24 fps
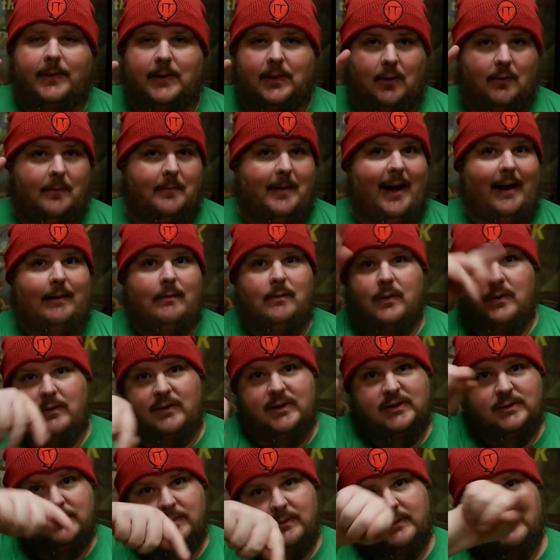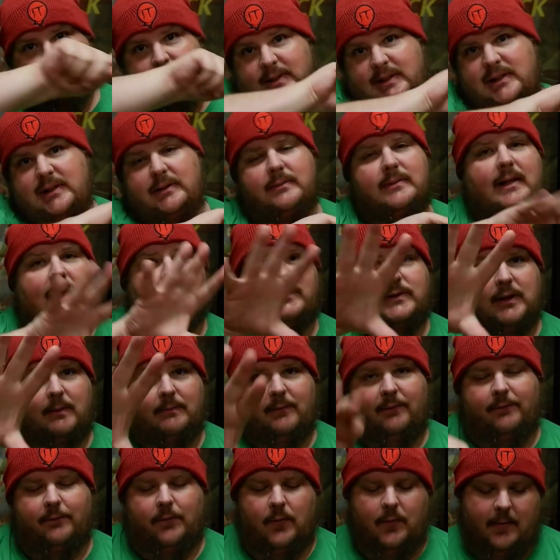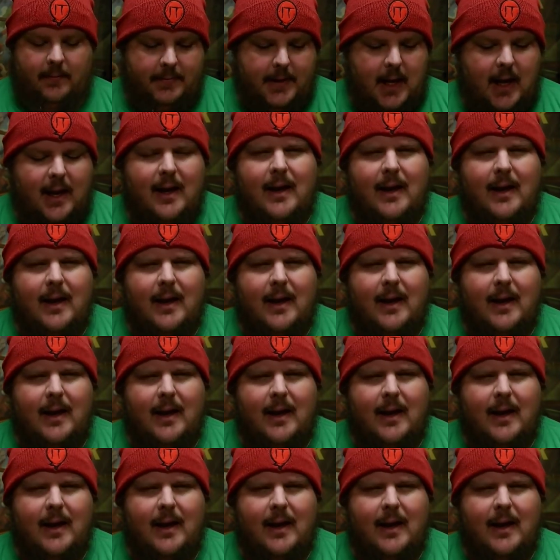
Going back, that was number four.